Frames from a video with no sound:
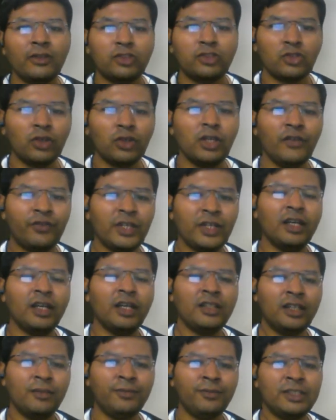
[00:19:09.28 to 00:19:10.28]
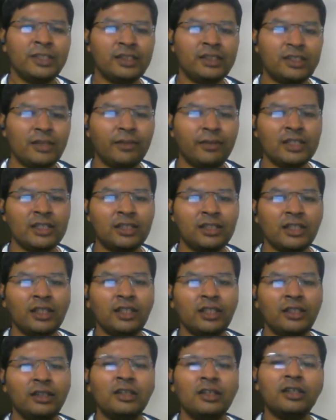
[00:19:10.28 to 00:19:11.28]
So if the other system has
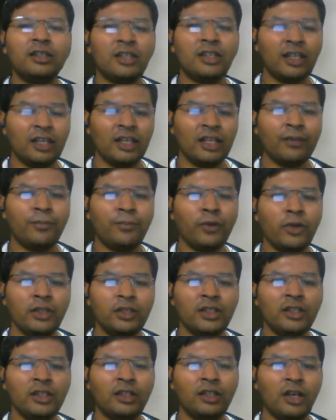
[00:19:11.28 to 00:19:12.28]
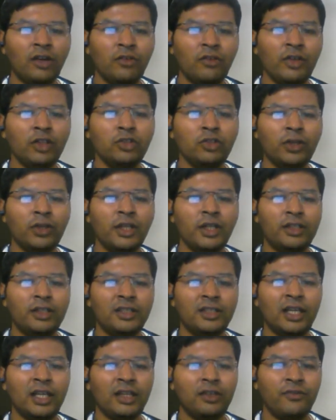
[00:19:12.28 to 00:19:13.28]
the trigger point, then how will you
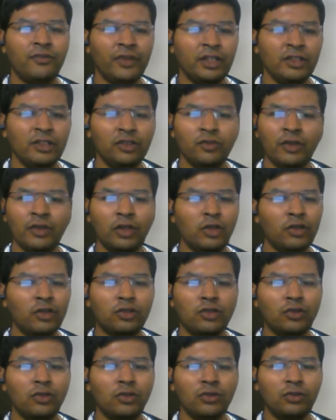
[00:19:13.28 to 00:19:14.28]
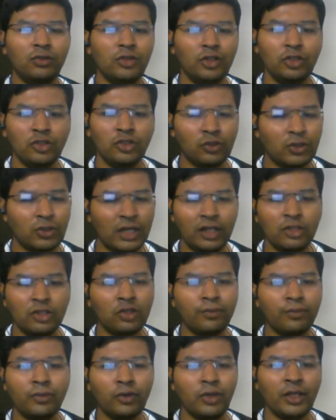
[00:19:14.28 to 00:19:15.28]
hit that when you will not know? You can't
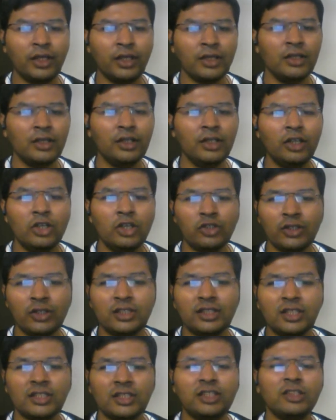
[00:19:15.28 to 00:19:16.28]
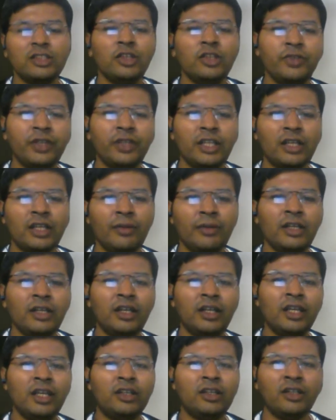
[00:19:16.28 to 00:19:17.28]
do polling. So in such scenarios, we
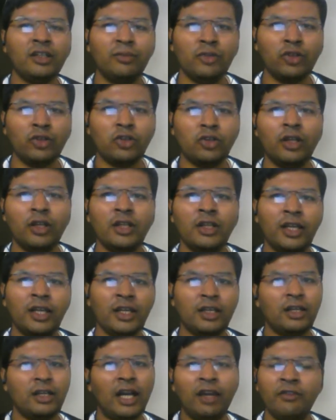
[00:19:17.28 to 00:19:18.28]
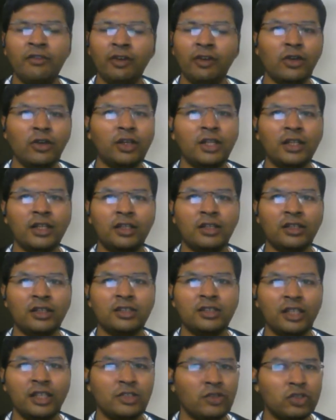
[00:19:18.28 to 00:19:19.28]
recommend like remote calling. Like I will not hit the
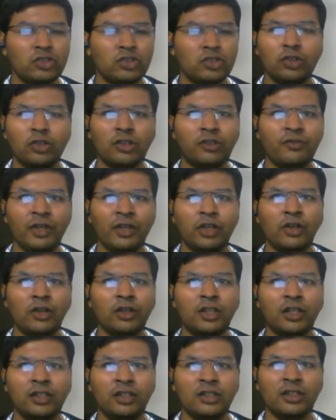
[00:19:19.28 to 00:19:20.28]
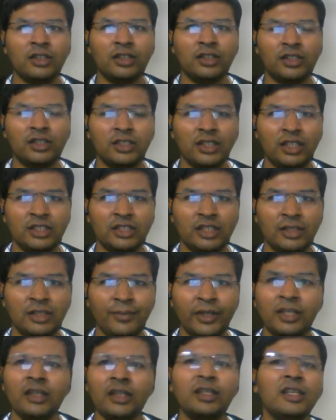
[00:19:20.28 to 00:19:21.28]
Salesforce not will not hit the
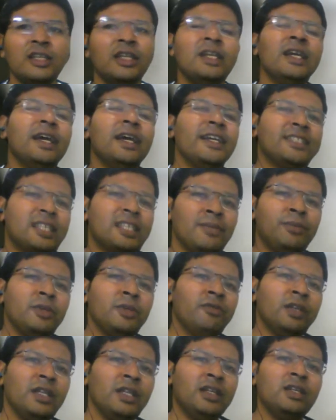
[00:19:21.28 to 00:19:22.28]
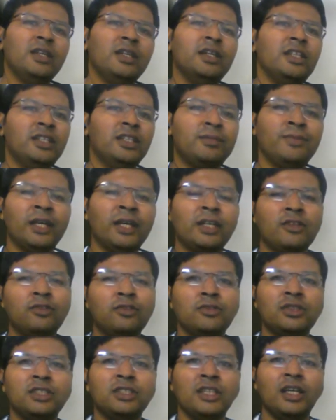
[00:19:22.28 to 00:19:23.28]
SAP. SAP will hit back
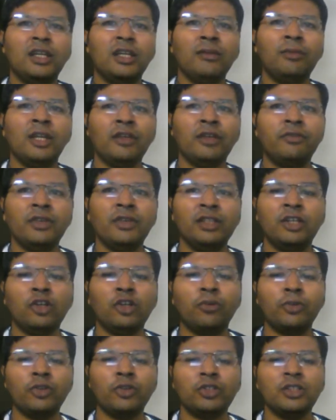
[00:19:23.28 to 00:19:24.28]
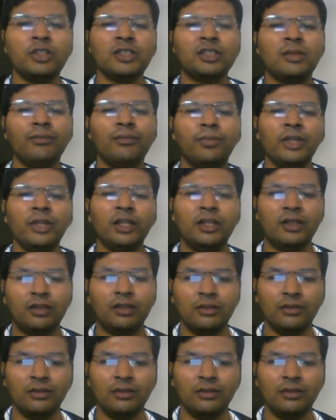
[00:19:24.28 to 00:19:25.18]
to CRM like when that operation is complete.